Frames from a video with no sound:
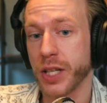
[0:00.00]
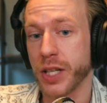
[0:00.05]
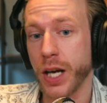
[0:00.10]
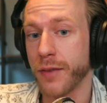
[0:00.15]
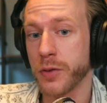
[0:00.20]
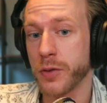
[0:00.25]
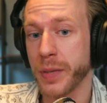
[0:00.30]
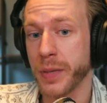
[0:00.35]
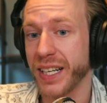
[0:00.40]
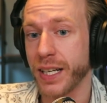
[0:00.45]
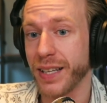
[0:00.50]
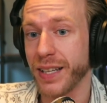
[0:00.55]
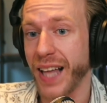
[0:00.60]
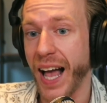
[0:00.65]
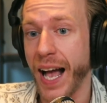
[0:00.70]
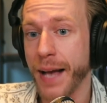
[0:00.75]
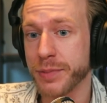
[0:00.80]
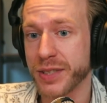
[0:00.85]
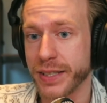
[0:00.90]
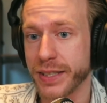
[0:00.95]
the government
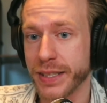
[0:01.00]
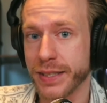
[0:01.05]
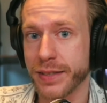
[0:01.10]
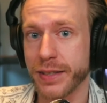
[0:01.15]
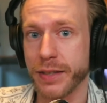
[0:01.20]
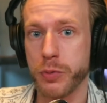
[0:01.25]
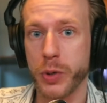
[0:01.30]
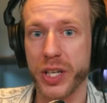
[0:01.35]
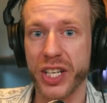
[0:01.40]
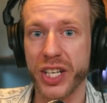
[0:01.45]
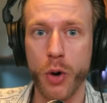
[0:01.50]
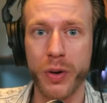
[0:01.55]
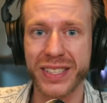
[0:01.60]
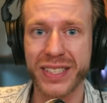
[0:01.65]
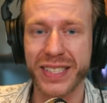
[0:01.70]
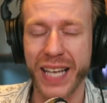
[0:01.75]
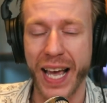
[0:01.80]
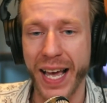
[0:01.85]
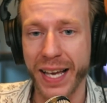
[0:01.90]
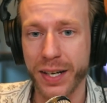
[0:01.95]
collapses, if we go
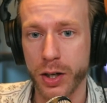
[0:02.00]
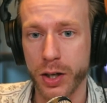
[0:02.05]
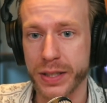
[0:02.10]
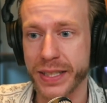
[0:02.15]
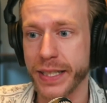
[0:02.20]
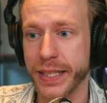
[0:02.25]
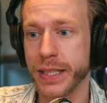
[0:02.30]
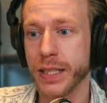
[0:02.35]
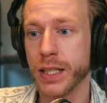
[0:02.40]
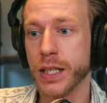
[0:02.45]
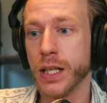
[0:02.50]
into anarchy,